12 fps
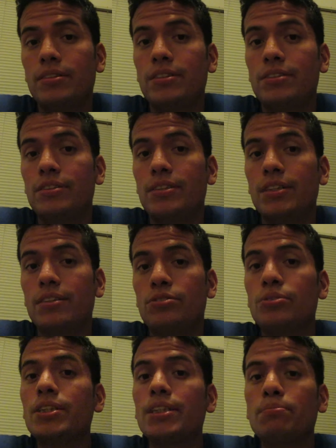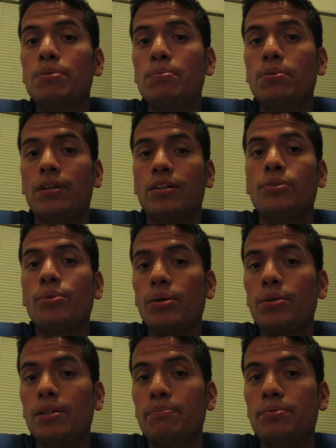the state treating people like
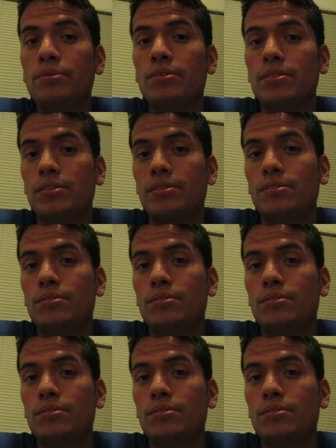grown-ups,